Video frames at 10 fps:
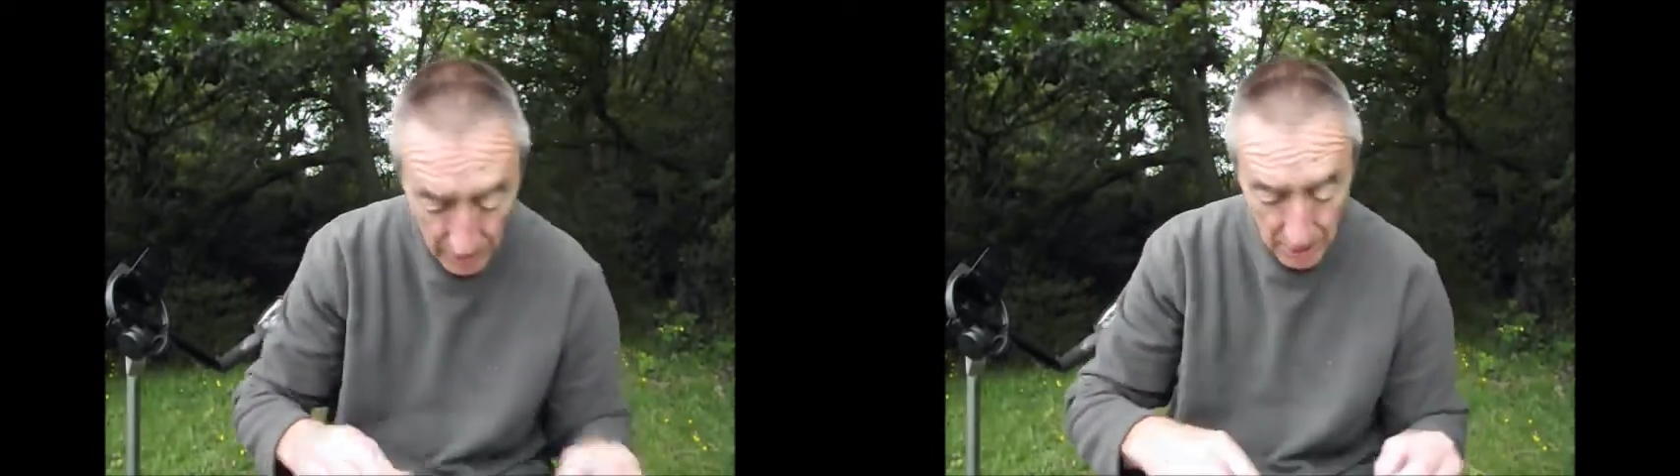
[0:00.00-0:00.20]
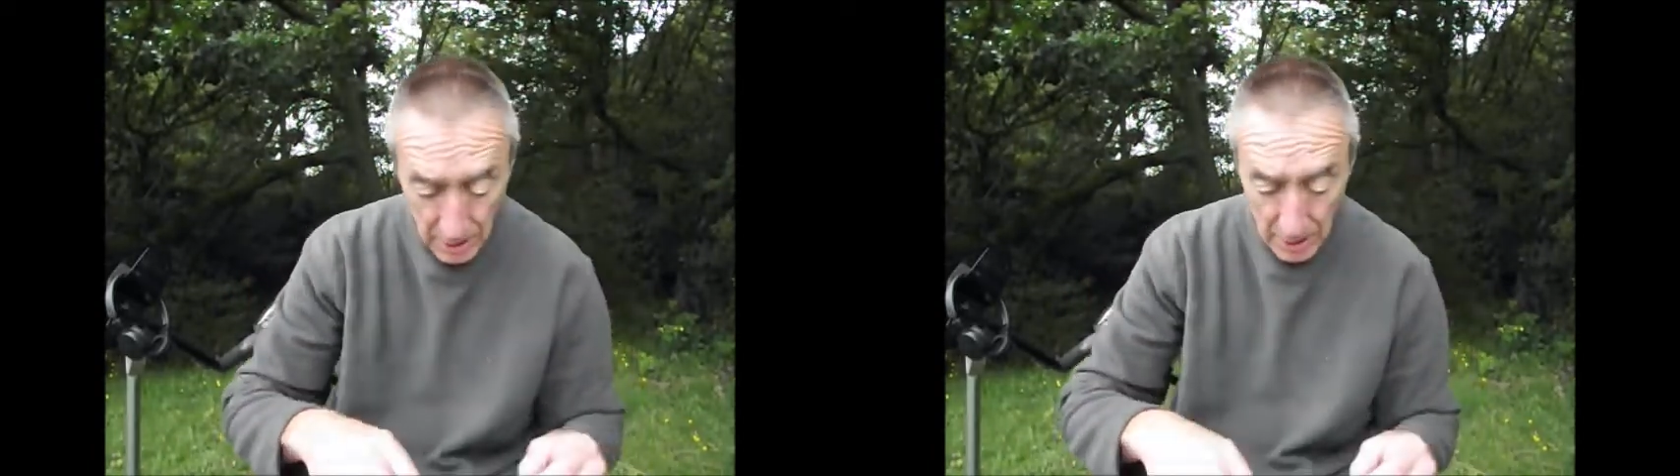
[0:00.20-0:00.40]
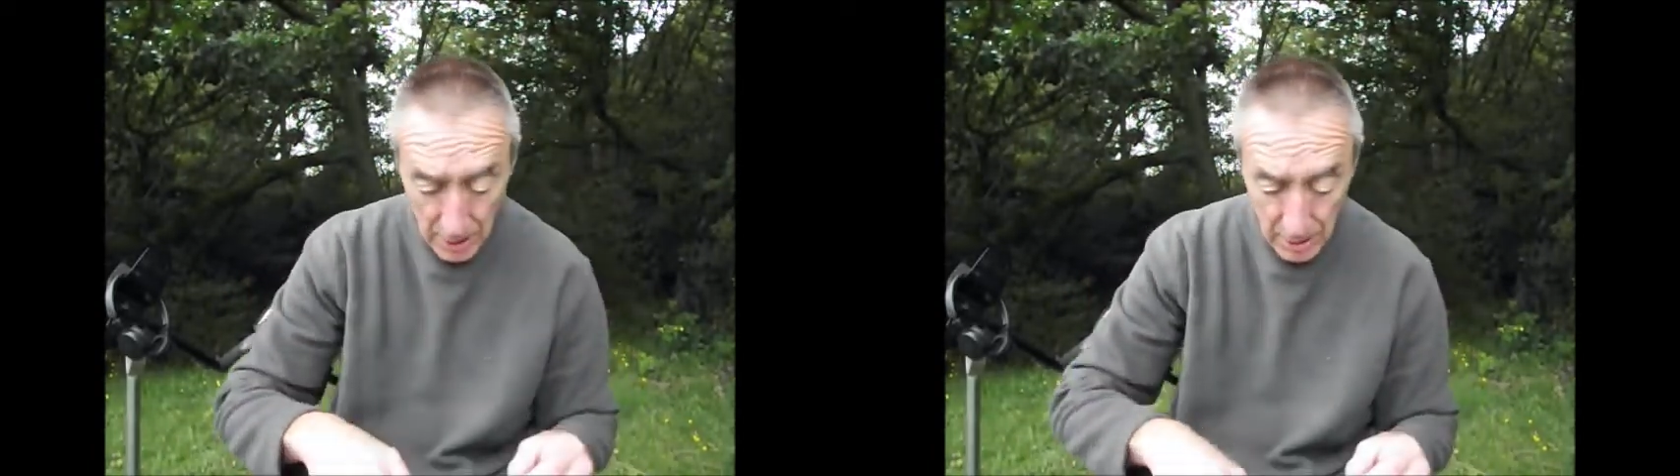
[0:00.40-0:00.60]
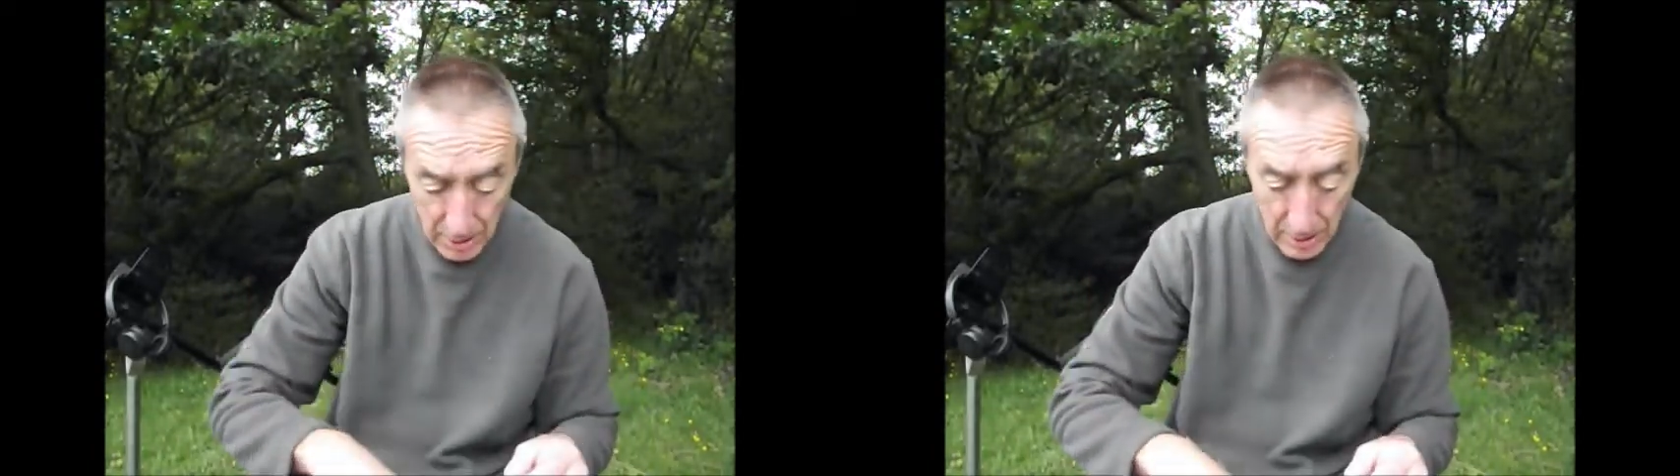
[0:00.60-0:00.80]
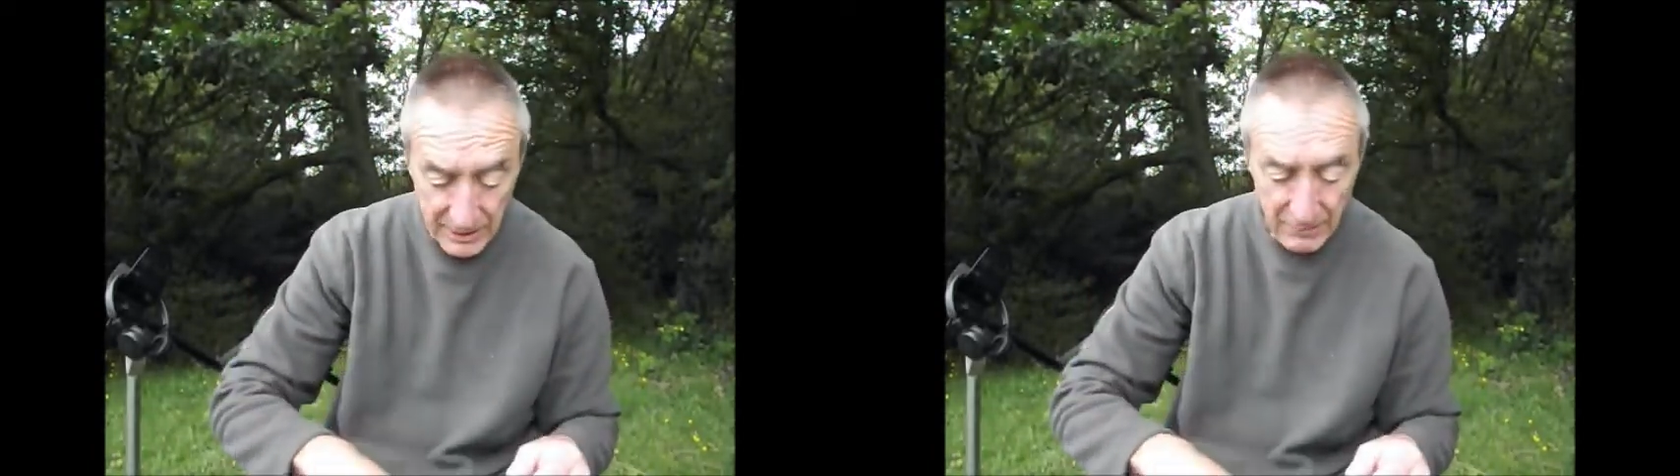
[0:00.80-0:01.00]

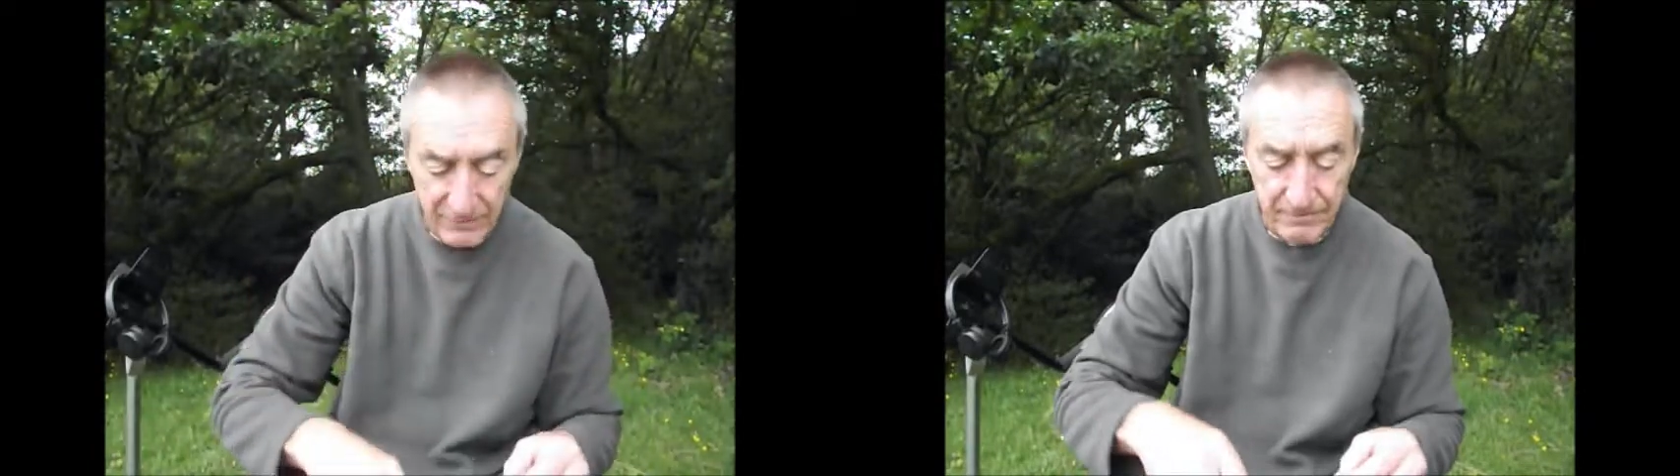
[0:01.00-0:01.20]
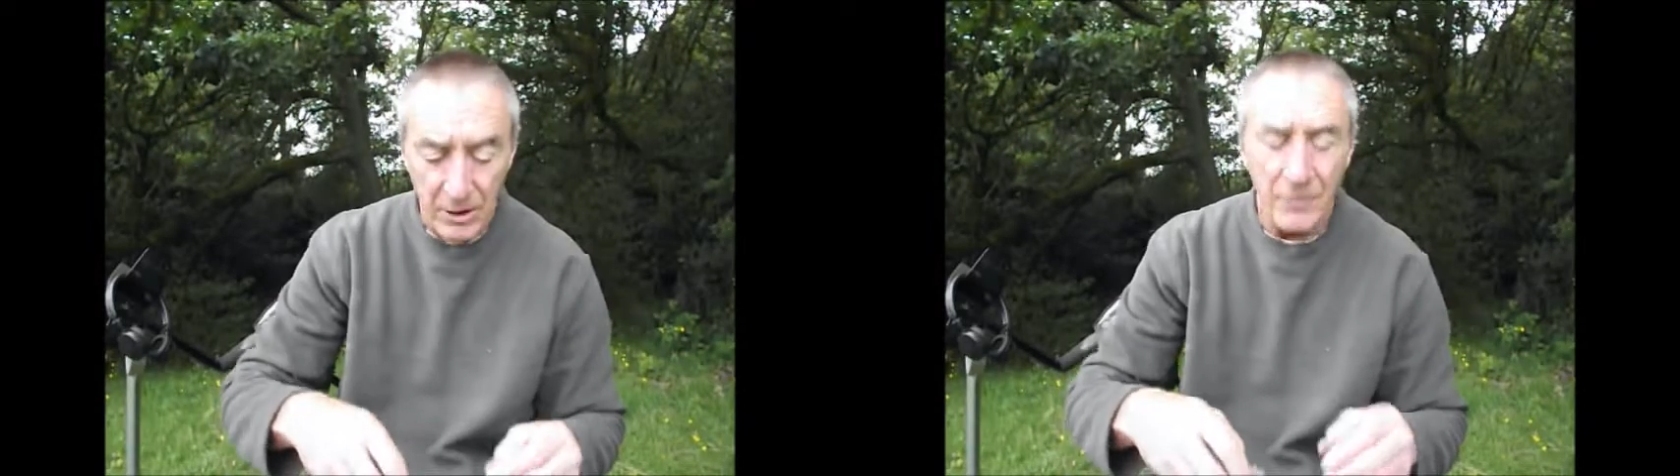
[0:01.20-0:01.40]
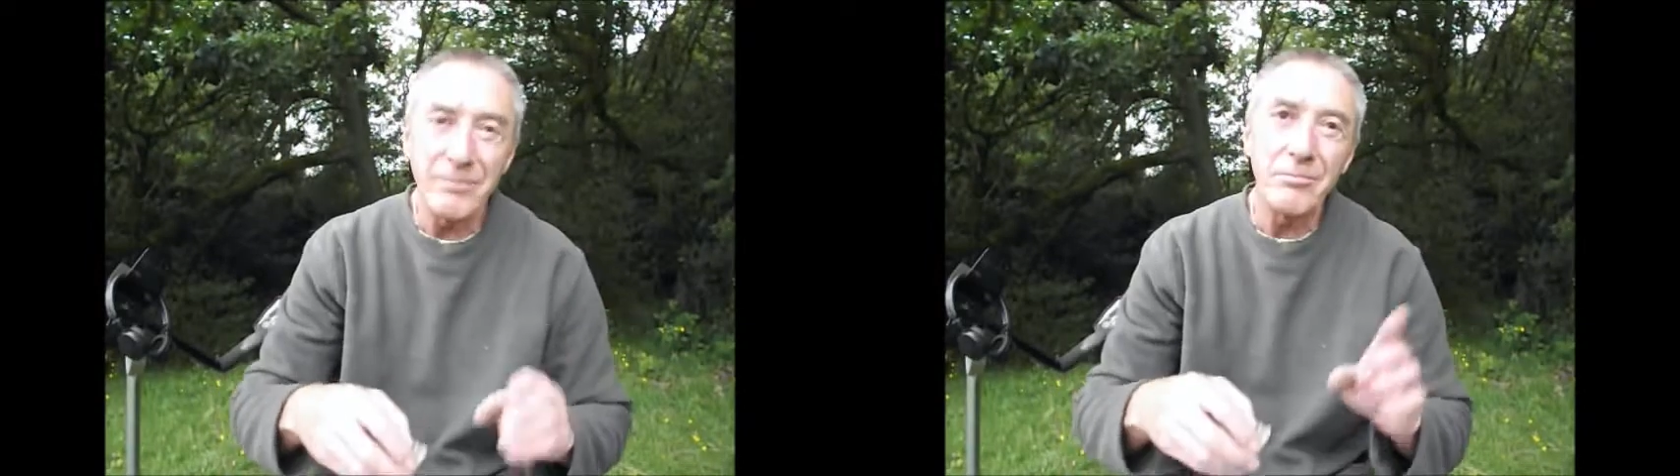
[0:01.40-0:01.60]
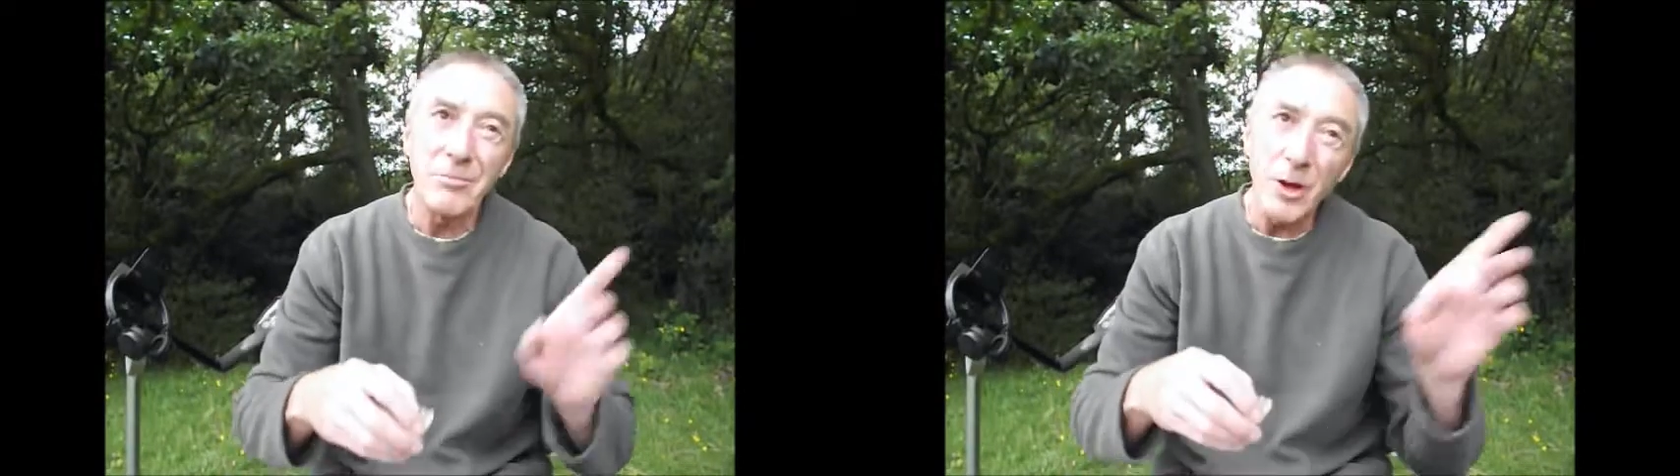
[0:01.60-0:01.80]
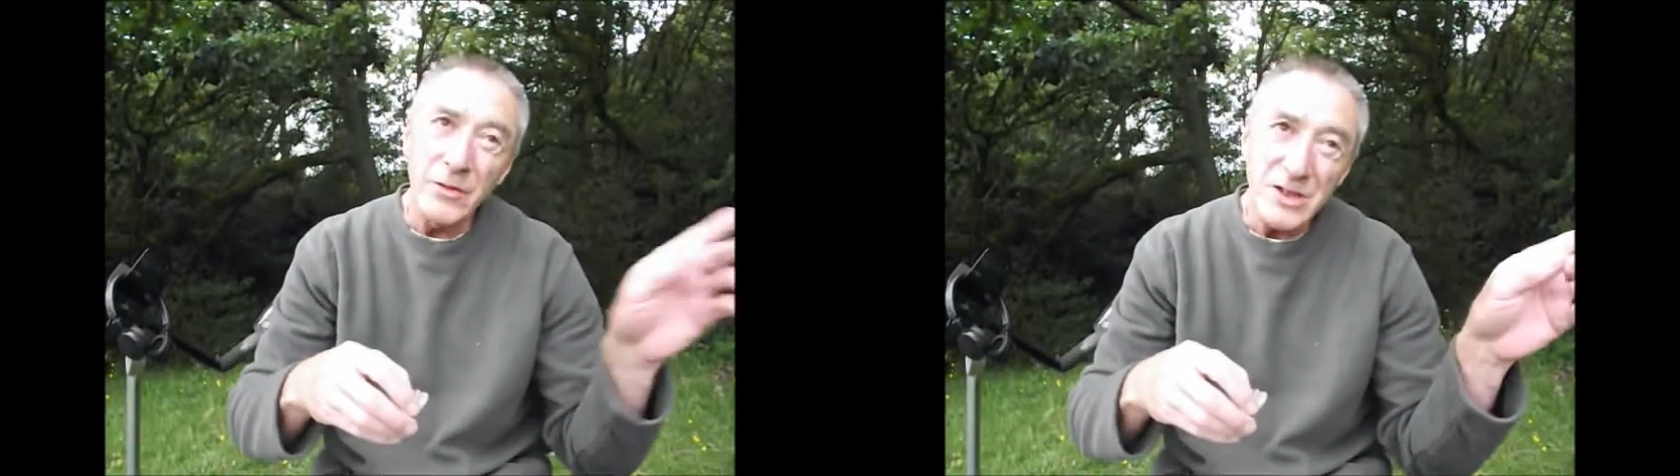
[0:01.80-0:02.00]
And then
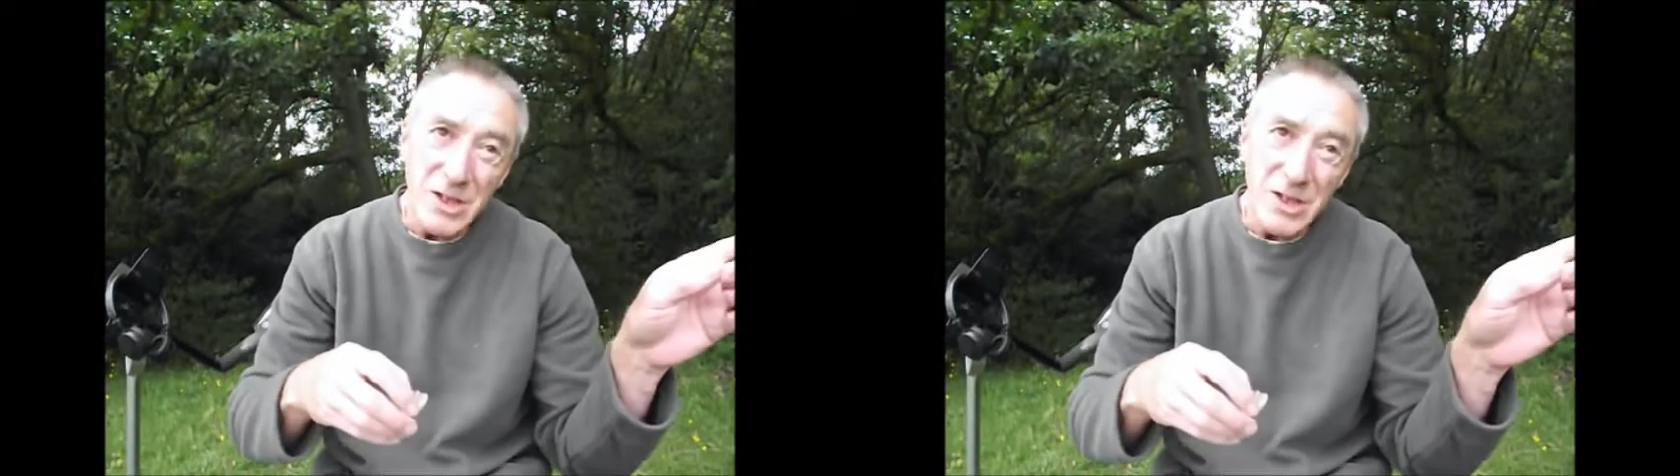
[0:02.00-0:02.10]
on the